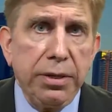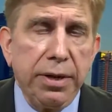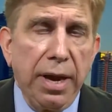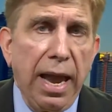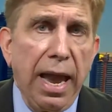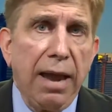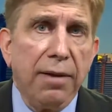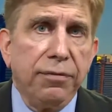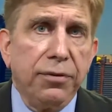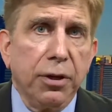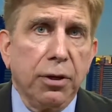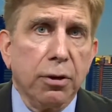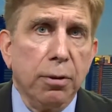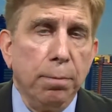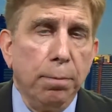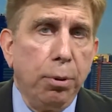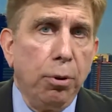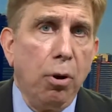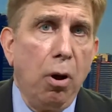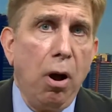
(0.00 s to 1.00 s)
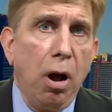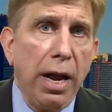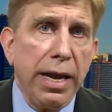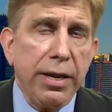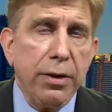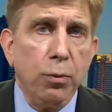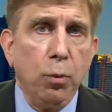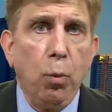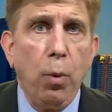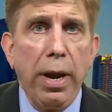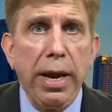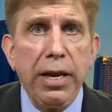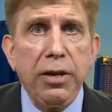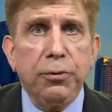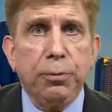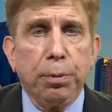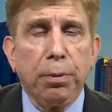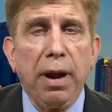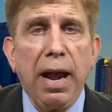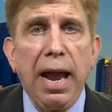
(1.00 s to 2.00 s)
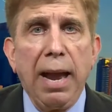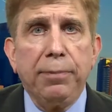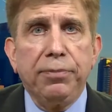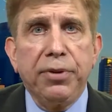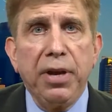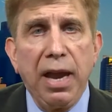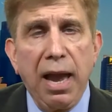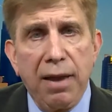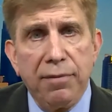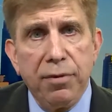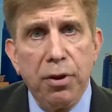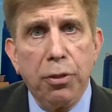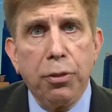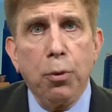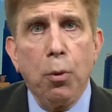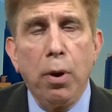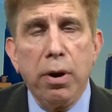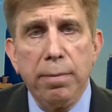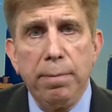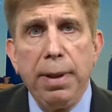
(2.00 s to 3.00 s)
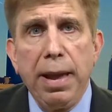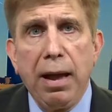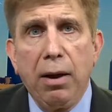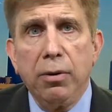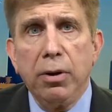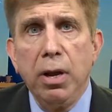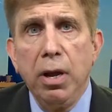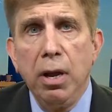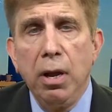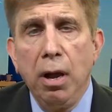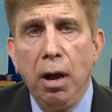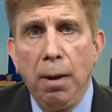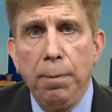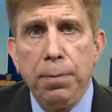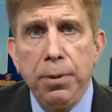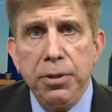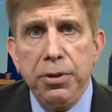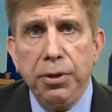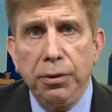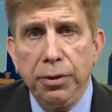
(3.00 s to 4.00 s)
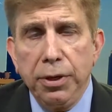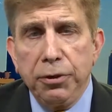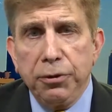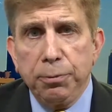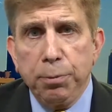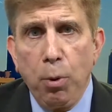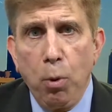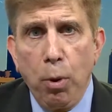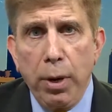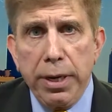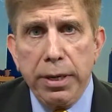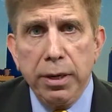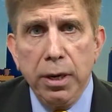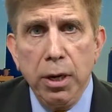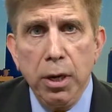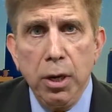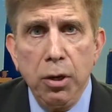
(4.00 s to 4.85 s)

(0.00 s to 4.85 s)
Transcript: to have to comply in ways perhaps you haven't thought about up until this point.